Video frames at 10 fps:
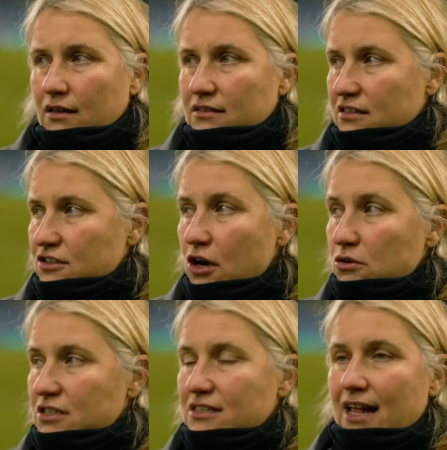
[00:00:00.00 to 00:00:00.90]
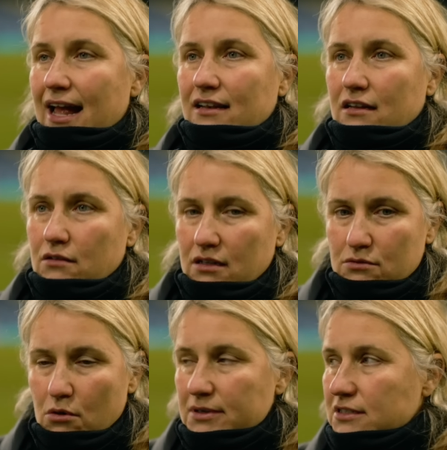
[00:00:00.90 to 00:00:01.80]
It's the Chelsea standard.
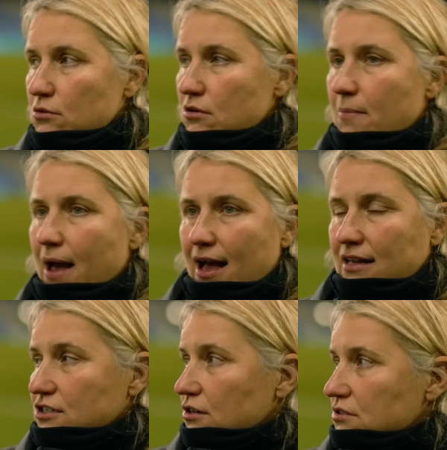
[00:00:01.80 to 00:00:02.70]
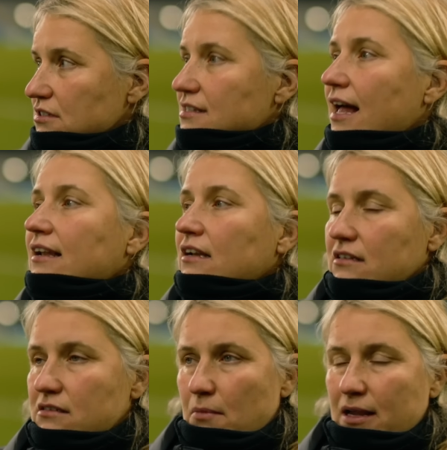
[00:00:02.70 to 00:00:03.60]
That's what we talk about. Our Chelsea standard
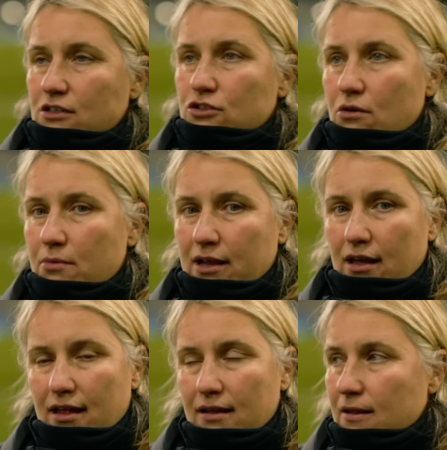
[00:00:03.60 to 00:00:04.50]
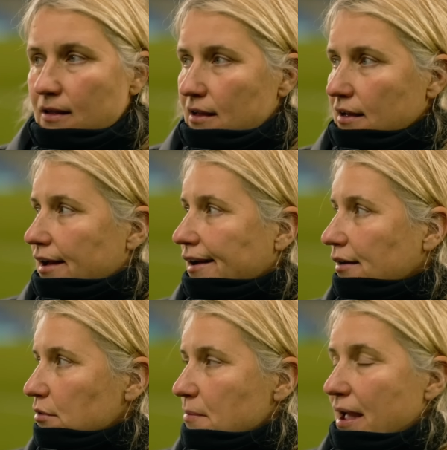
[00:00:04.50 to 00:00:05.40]
is to make sure we get
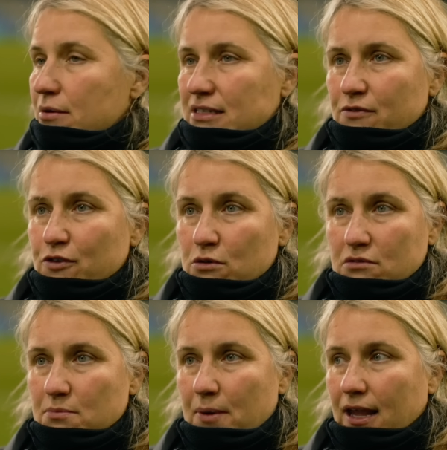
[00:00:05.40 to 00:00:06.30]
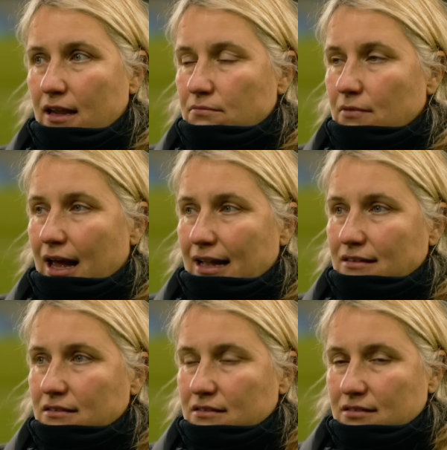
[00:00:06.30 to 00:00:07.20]
uh, we make we're difficult to beat,
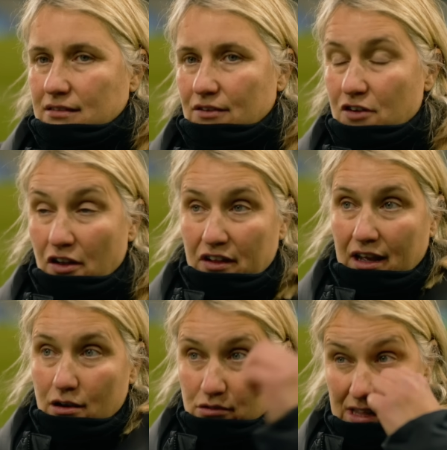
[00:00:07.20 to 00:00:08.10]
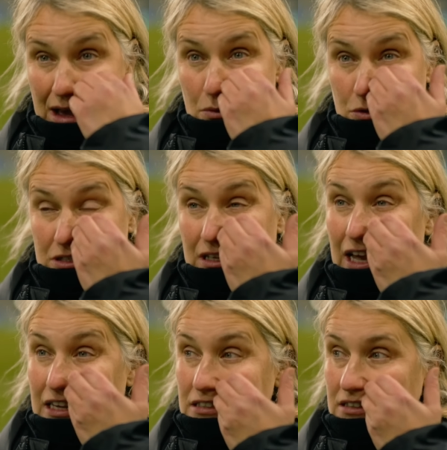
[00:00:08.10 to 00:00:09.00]
and if nothing else, that was the
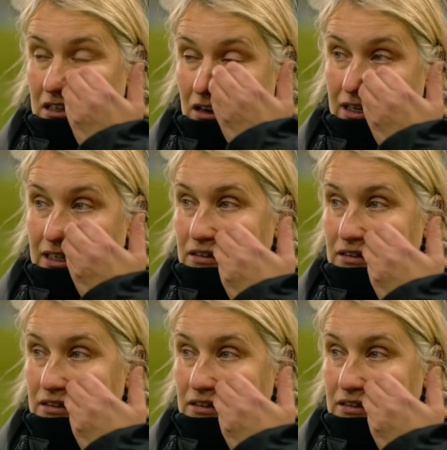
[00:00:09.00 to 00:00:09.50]
case tonight.